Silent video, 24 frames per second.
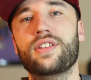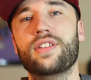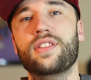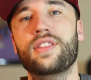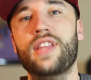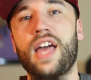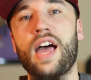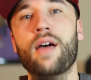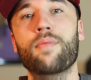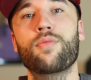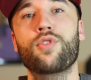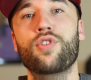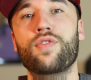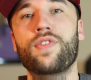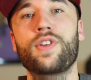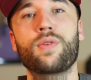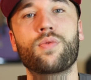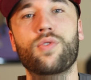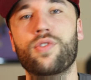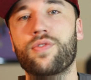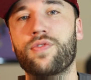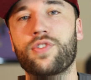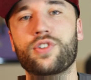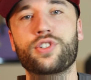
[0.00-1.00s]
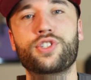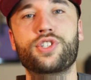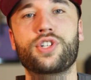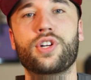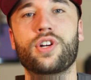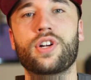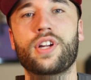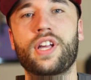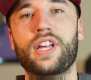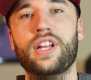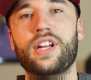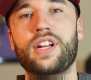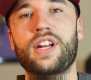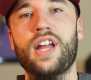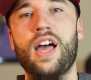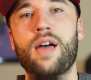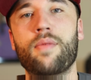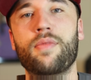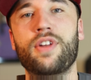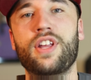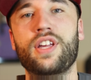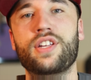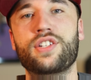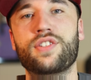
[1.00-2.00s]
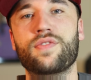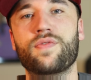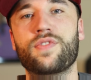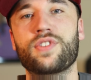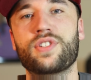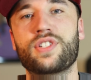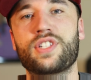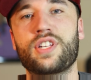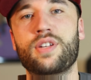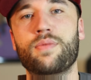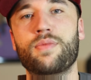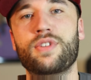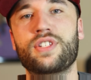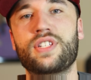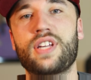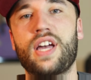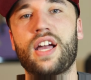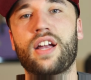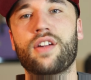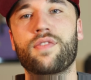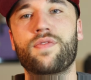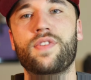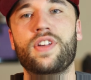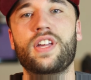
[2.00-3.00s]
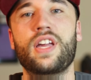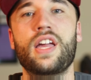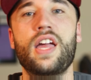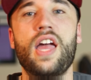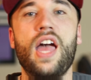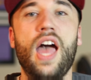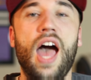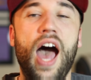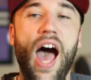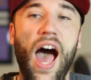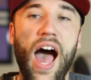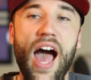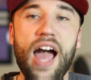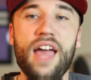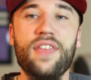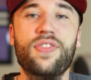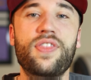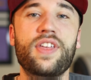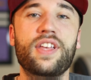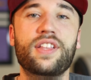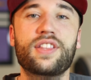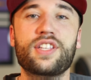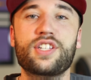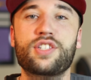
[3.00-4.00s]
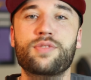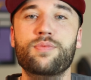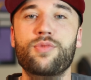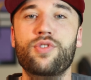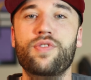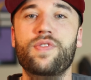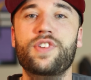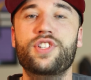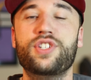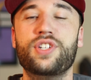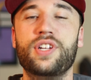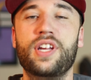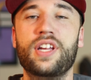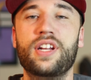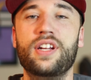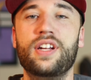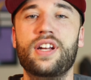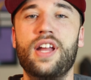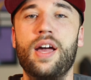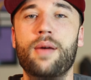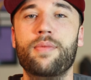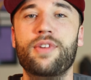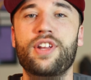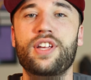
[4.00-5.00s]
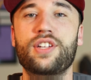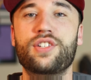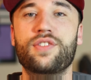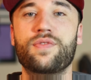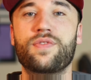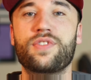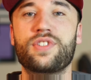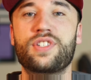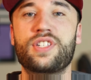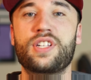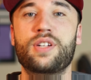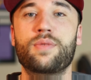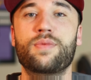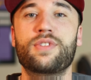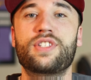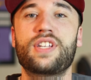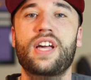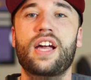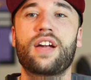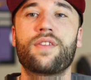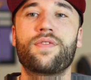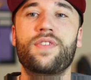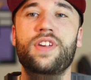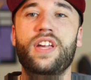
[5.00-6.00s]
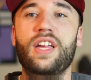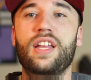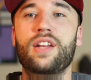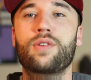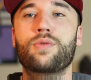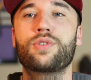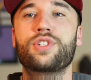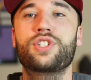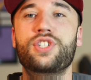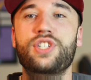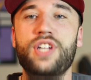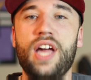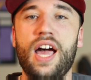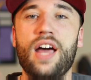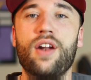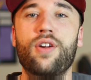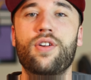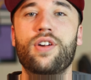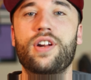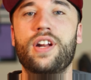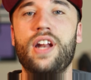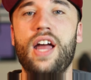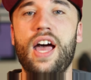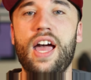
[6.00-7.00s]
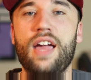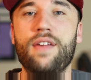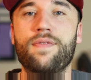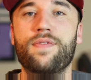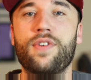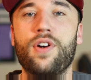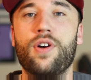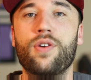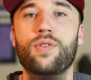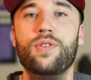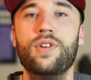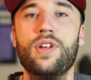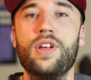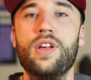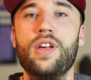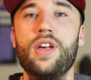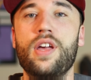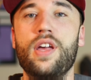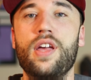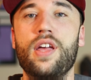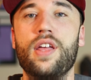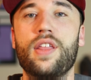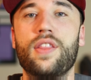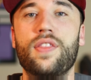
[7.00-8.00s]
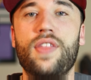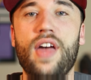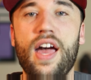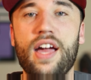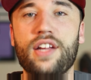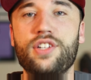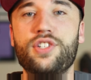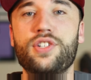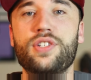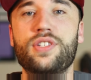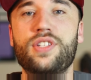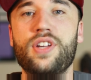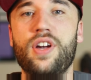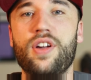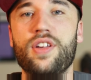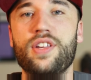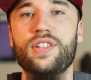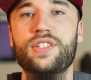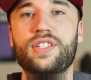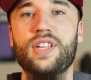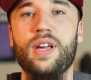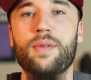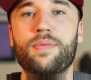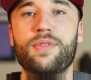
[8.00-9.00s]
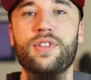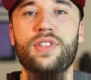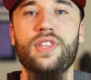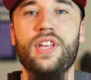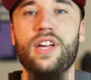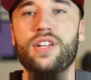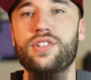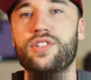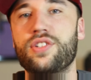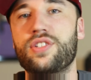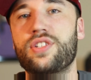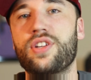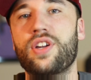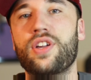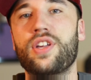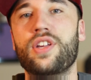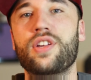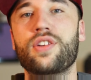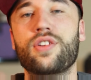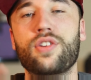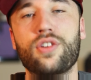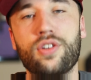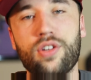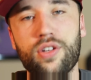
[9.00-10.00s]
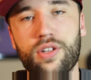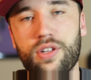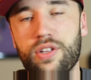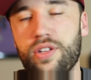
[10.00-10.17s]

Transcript: that movie will for sure get a nomination for cinematography. I think this movie should get a nomination for cinematography, and it was shot on an iPhone. That should tell you something. That should tell you...